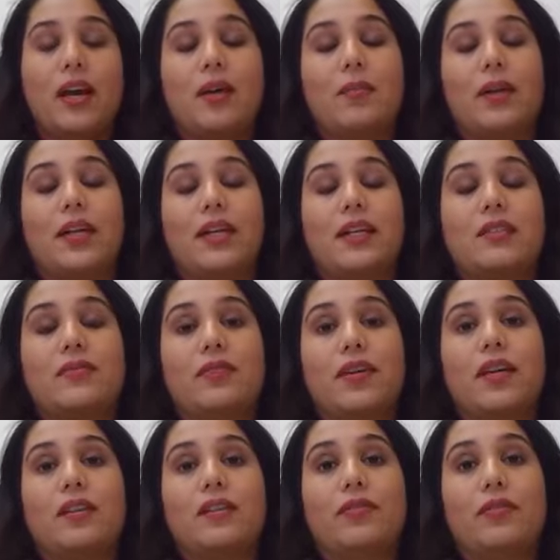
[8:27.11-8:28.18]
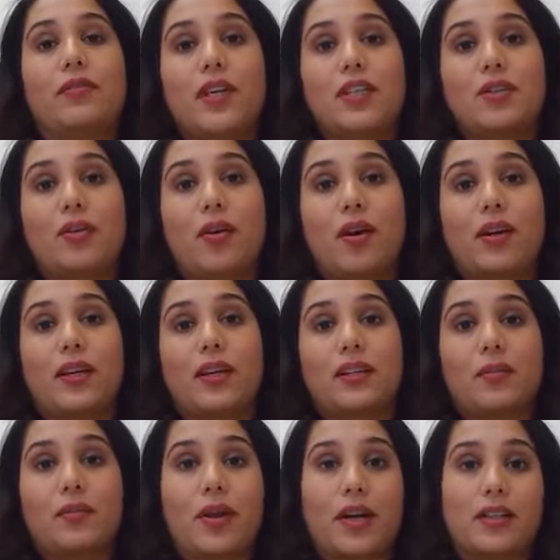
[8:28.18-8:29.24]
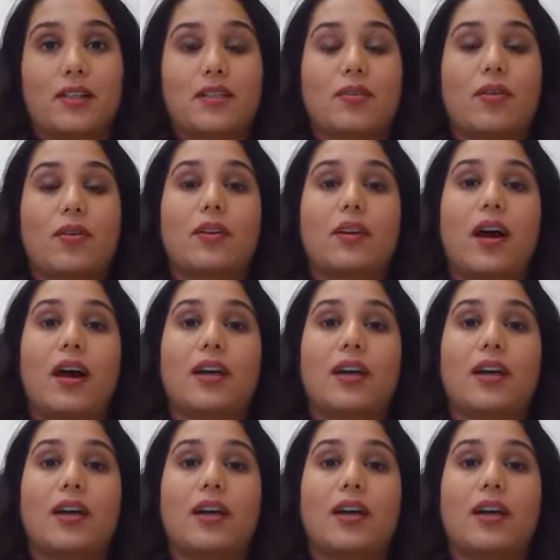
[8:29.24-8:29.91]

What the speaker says: please feel free to contact the practice on